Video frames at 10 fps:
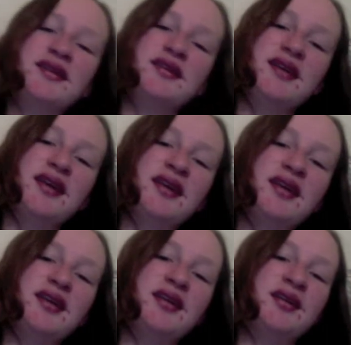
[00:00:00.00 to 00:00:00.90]
day
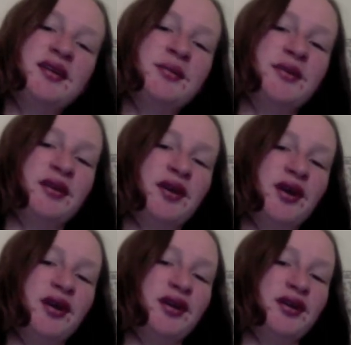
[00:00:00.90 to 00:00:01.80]
coming
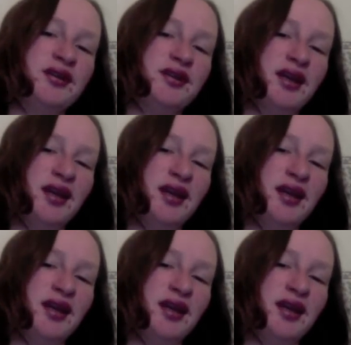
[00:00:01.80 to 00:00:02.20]
on,